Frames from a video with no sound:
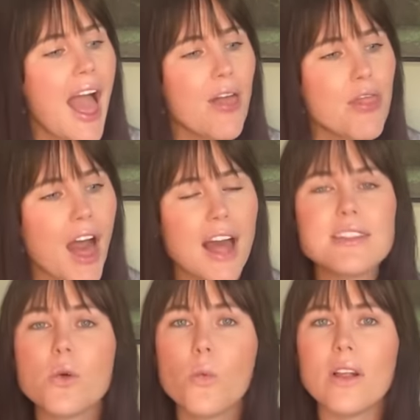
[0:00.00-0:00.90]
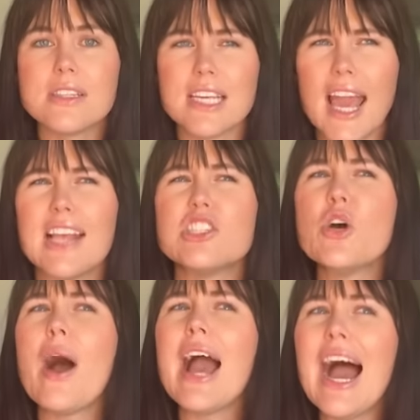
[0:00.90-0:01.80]
And that was the case, though
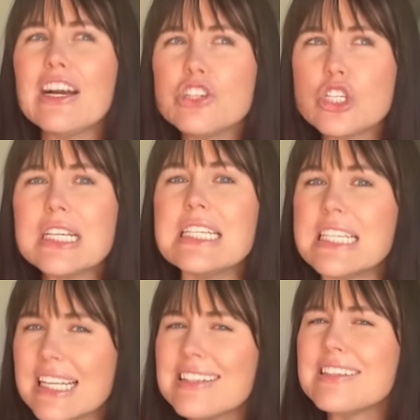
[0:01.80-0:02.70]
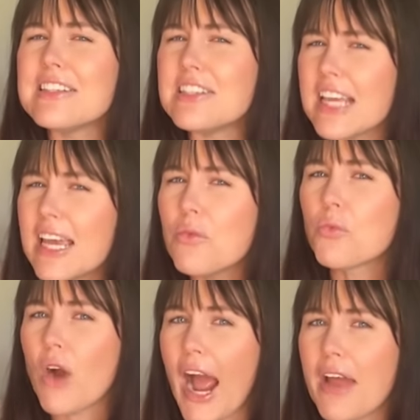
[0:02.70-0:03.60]
I actually didn't see
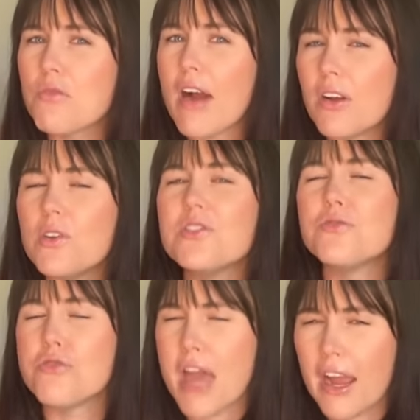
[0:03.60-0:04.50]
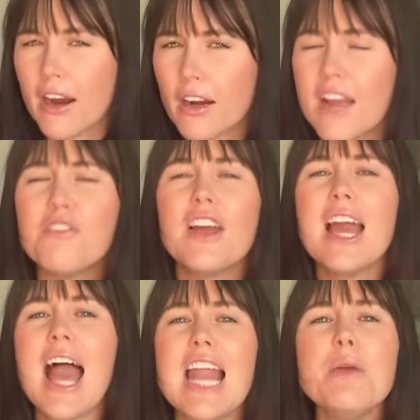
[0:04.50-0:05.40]
Ryan Reynolds there. If
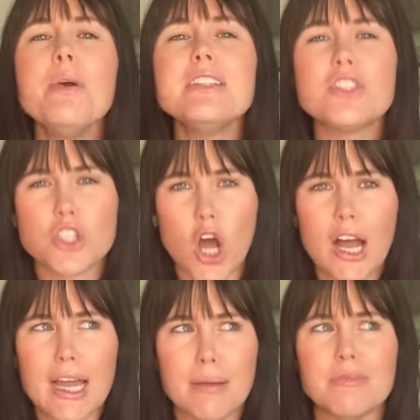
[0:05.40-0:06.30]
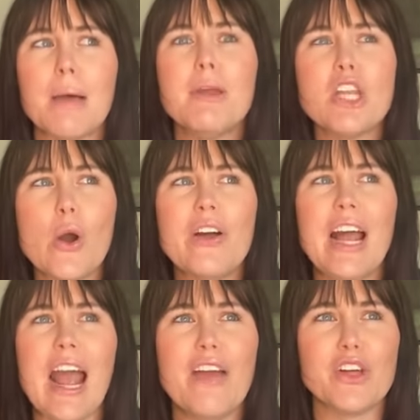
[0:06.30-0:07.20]
anyone saw him, let me know
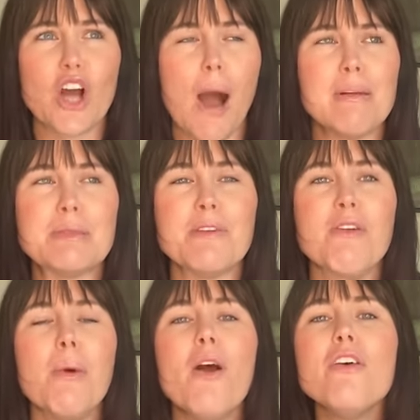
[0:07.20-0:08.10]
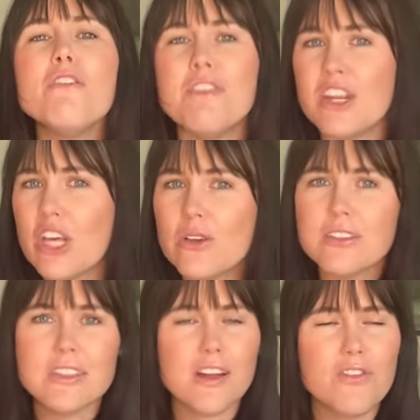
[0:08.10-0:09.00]
in the comments, but from all the videos
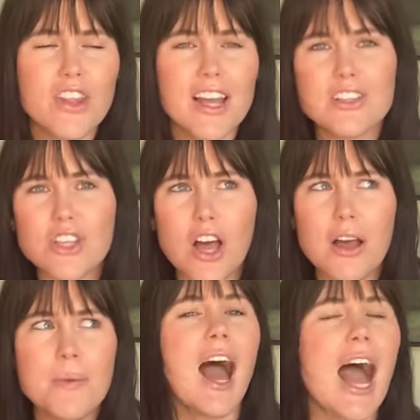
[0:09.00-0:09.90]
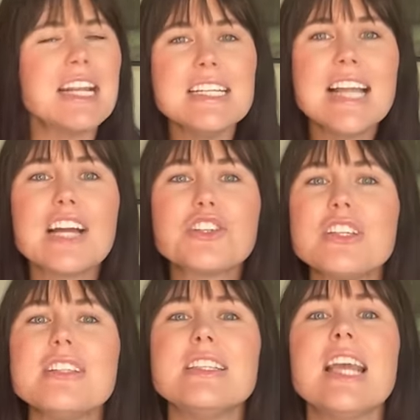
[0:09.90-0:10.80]
and stuff that I saw, I didn't actually
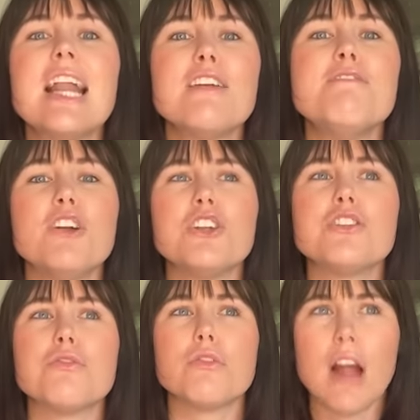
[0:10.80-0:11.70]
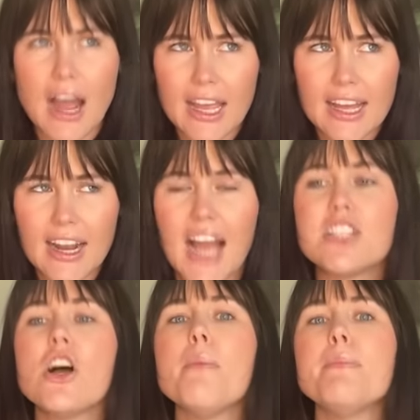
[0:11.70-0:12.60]
see any footage of Ryan. I
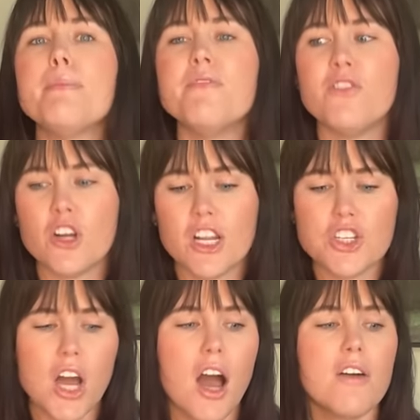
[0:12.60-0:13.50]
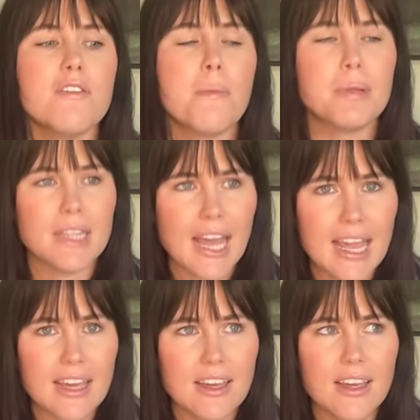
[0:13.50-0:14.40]
saw footage of
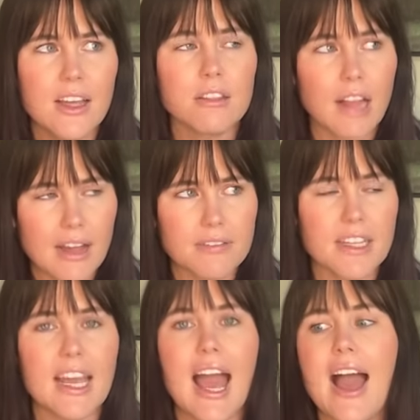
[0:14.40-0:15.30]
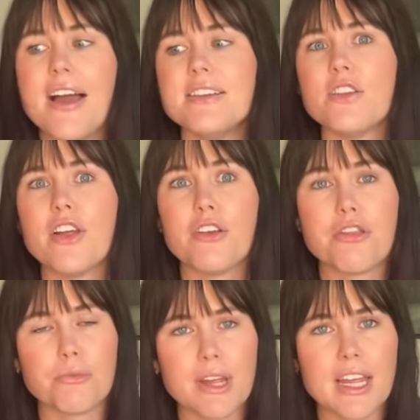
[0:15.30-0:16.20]
Blake Lively and their
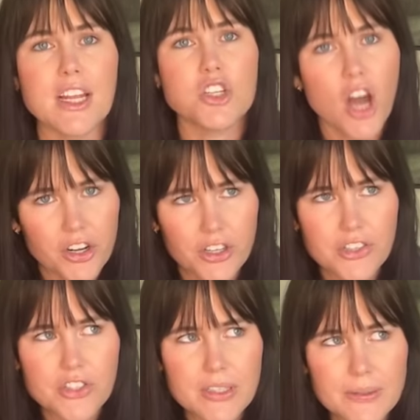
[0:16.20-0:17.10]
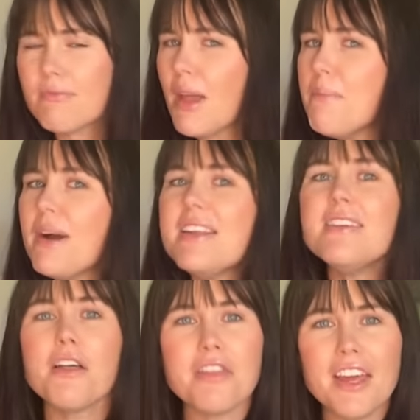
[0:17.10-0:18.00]
three daughters, but
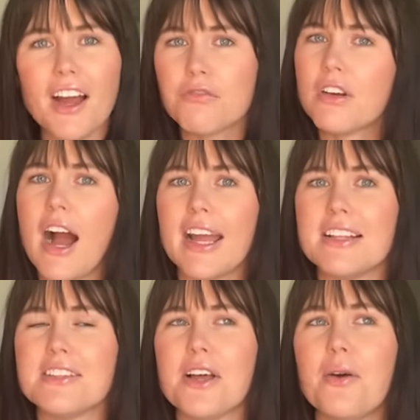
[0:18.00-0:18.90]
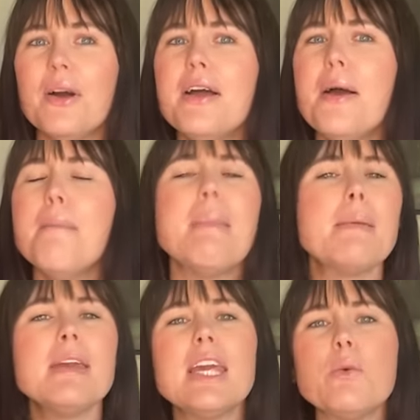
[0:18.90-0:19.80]
nothing of Ryan. So
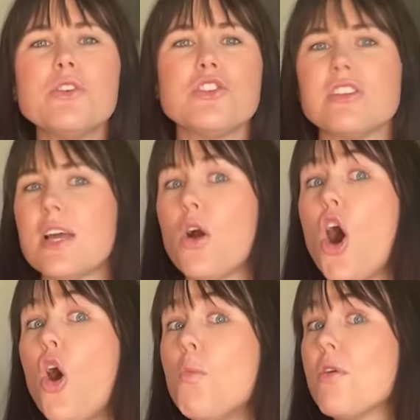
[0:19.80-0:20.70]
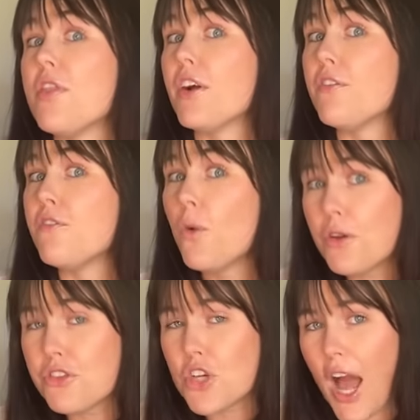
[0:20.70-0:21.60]
maybe he was just like home with their
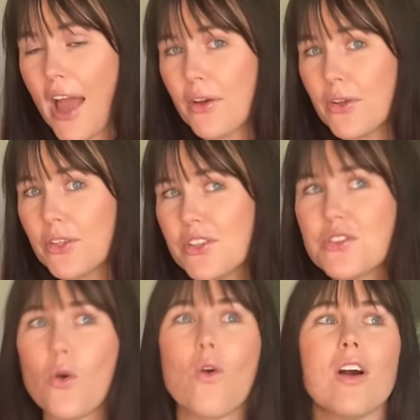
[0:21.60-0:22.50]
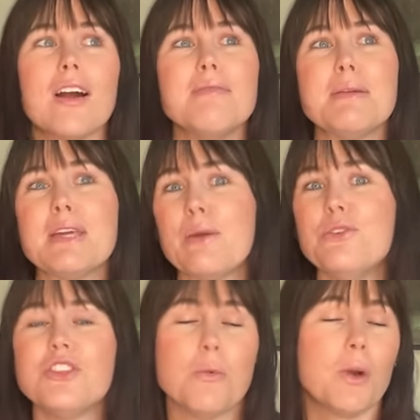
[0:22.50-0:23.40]
fourth child, or maybe he
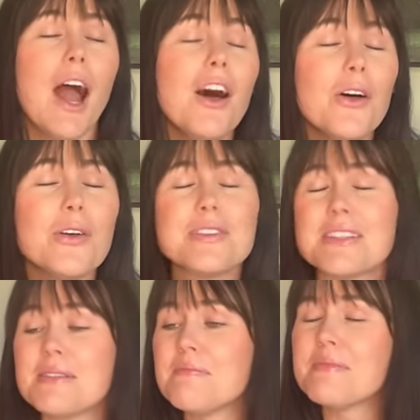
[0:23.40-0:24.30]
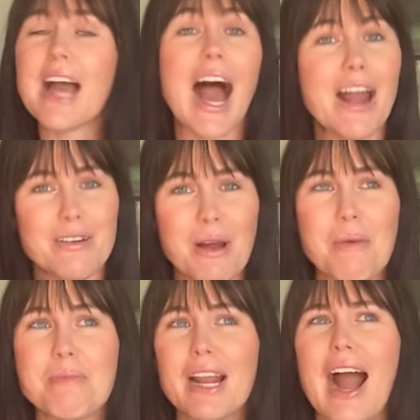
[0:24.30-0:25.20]
was somewhere else. I don't
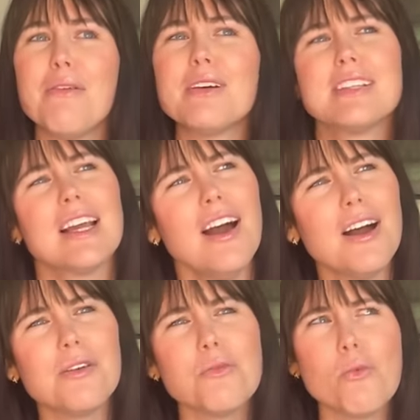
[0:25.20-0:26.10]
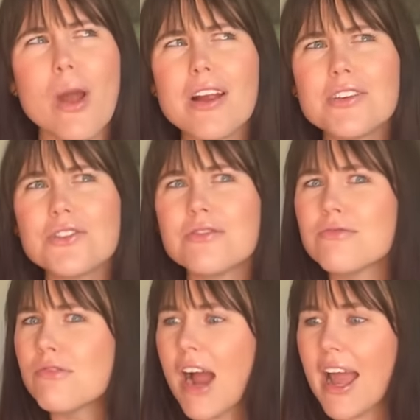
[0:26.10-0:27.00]
know, but I was like, where's
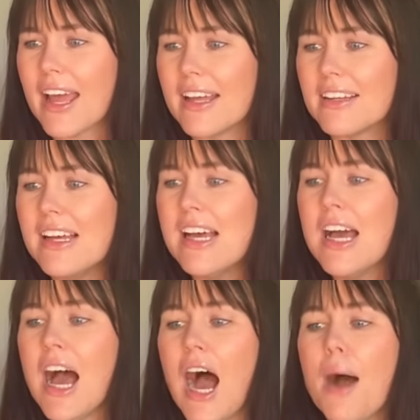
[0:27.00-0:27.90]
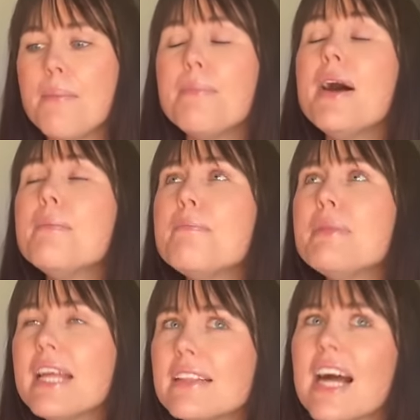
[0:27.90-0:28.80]
Ryan? But
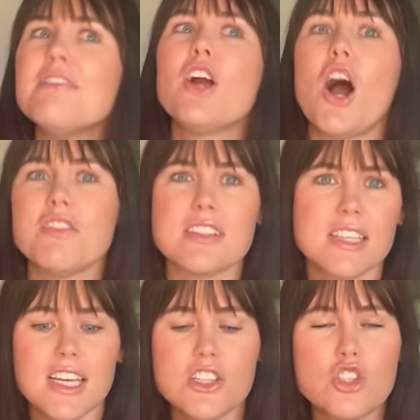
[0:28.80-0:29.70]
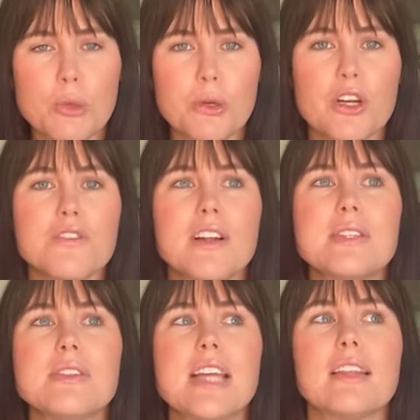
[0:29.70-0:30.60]
Blake Lively, obviously super good
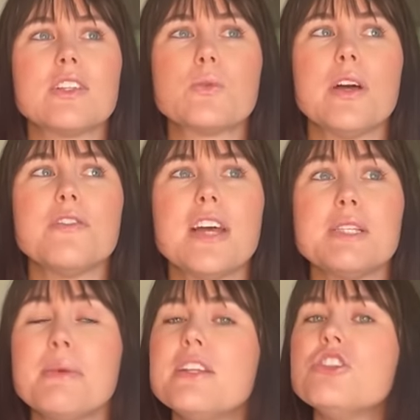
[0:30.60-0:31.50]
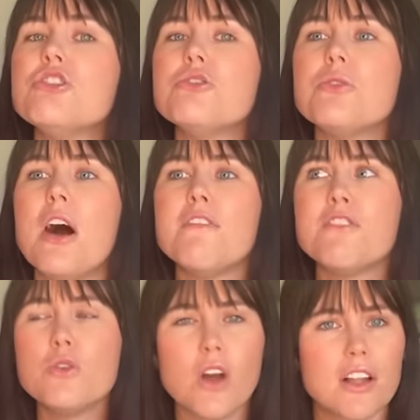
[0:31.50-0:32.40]
friends with Taylor Swift, has been to a
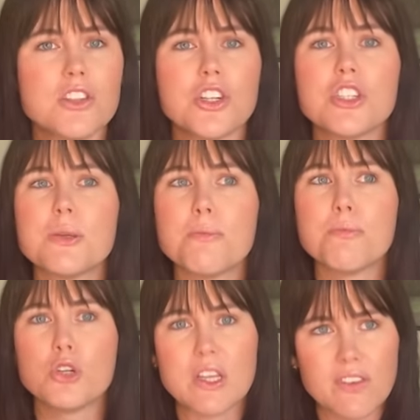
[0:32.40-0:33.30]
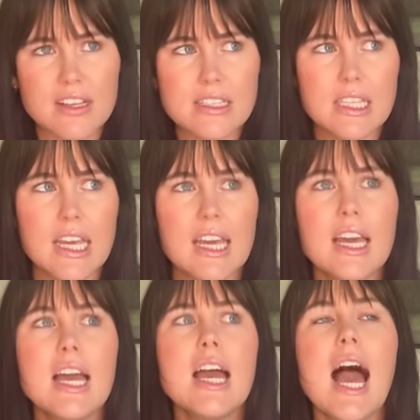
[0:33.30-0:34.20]
few concerts
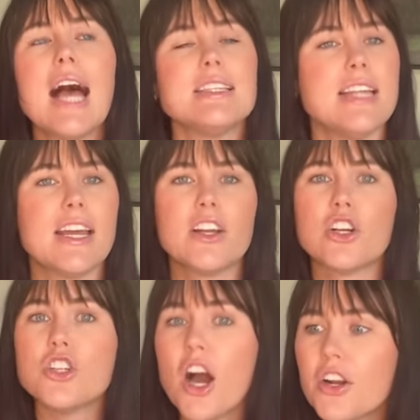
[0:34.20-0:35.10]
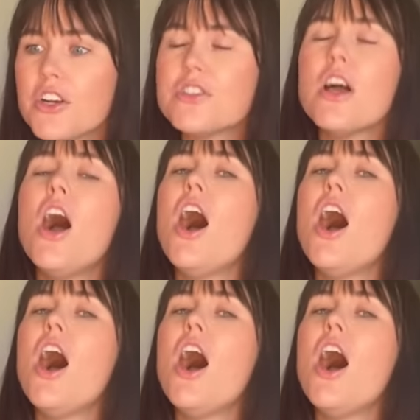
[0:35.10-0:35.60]
previously, has taken her daughters.